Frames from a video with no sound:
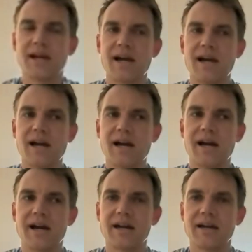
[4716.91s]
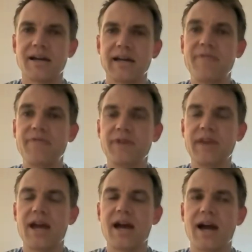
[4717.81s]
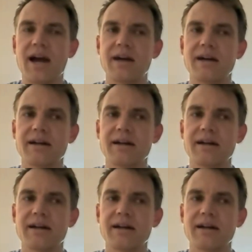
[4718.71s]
Yeah. Yeah.